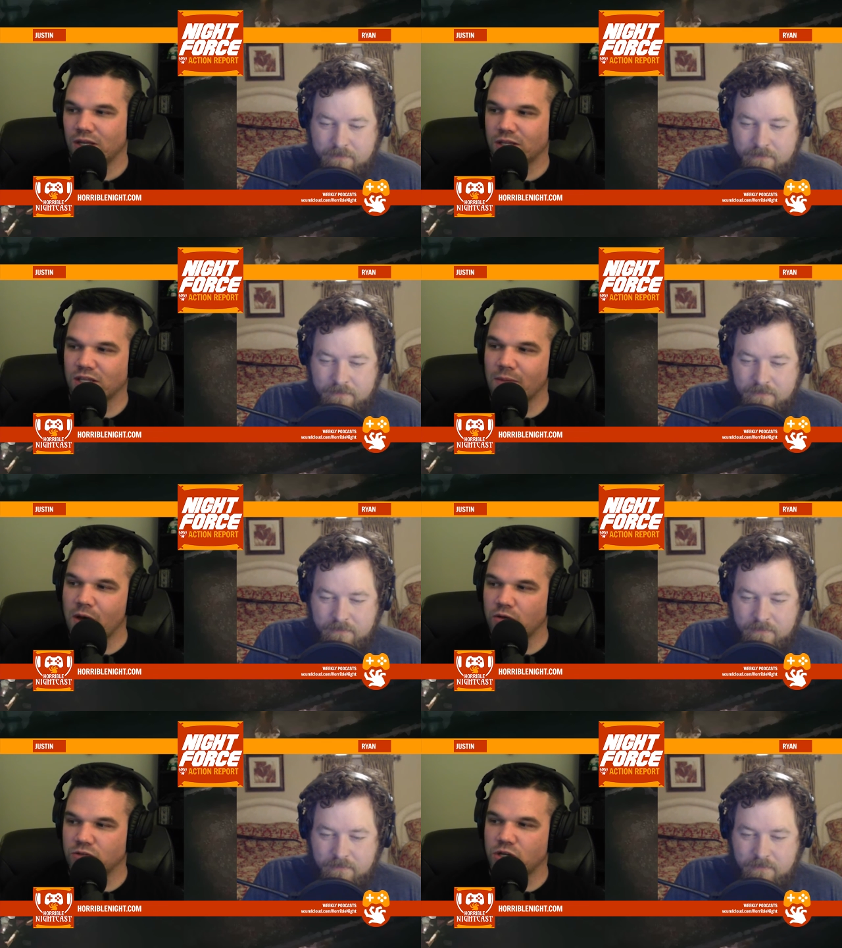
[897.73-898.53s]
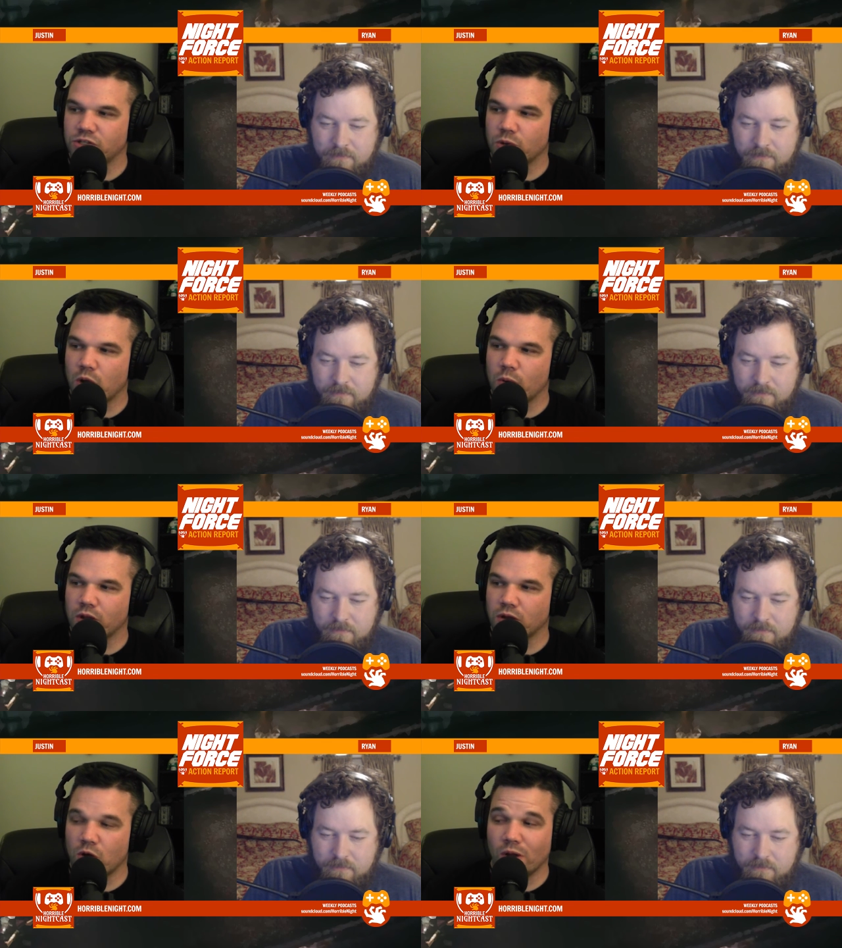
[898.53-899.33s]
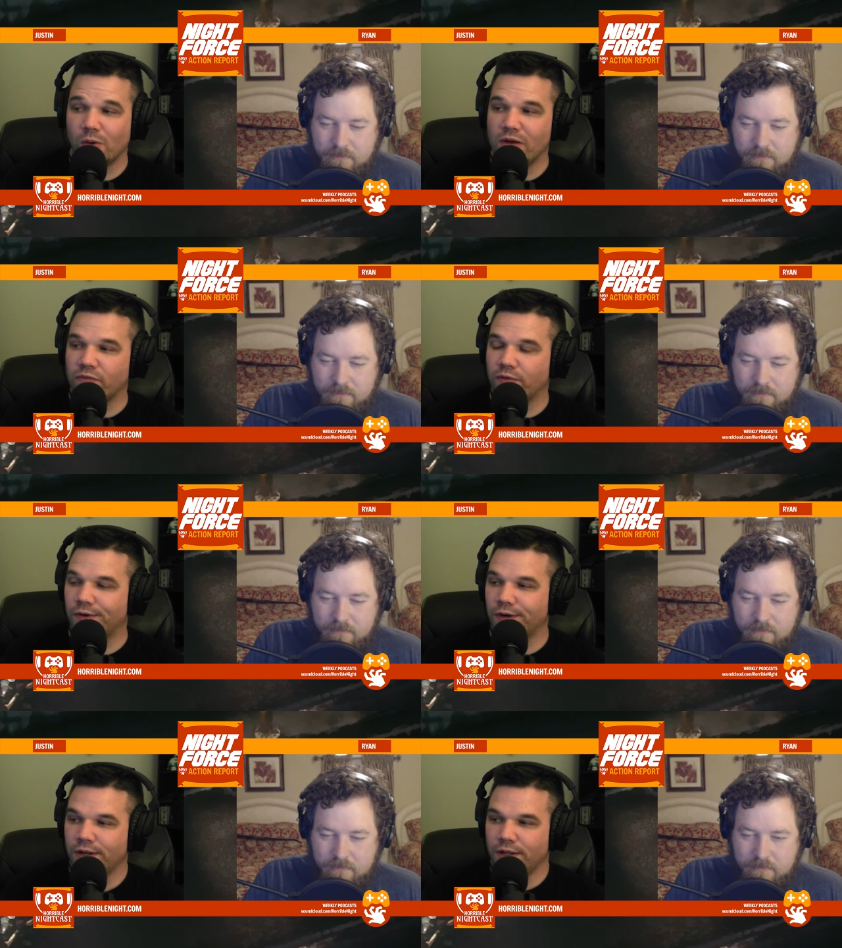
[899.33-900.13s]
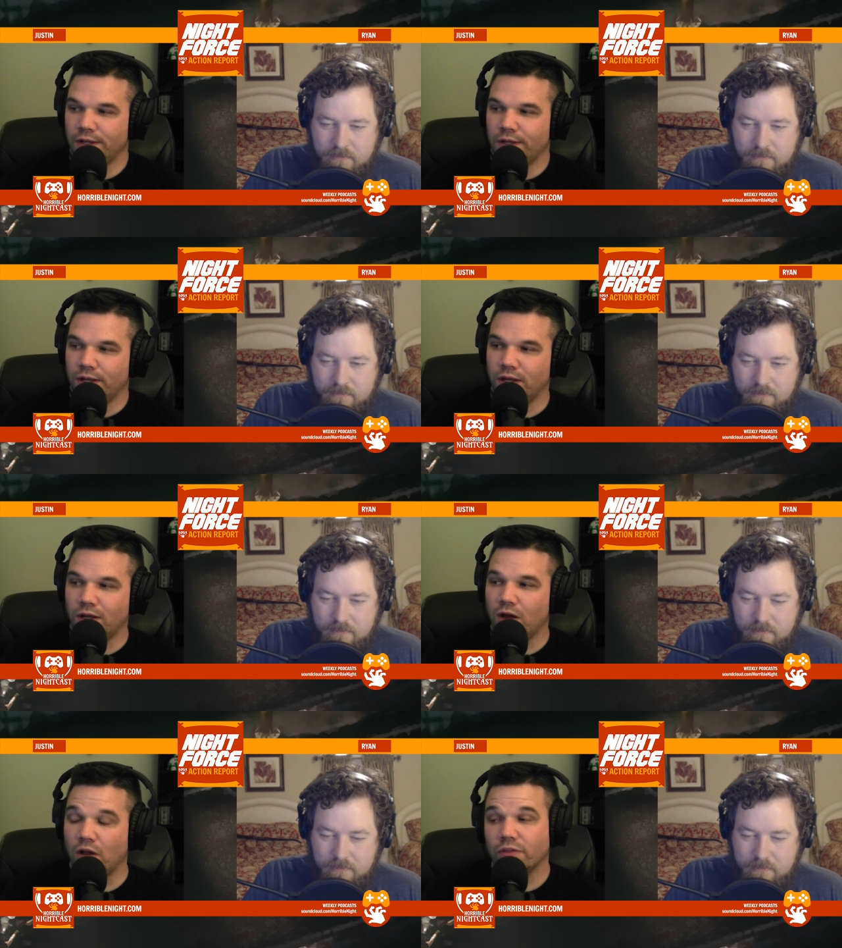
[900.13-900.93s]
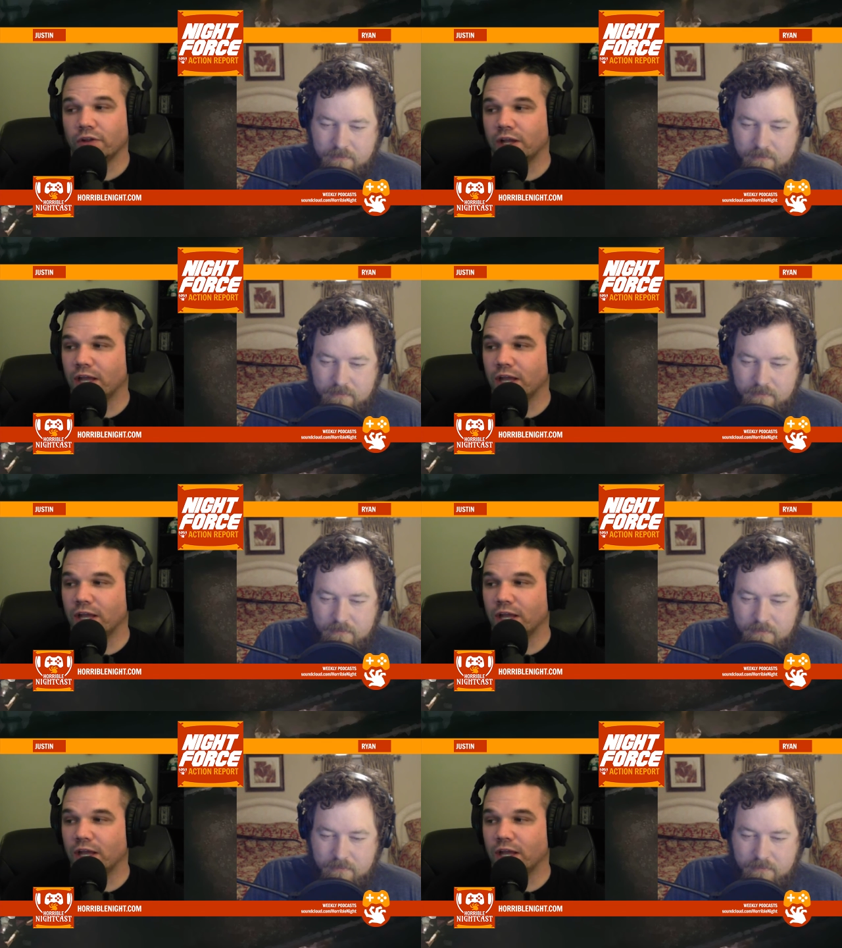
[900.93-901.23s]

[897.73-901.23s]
Speaker 1: I think that model is also going going away for uh, all of their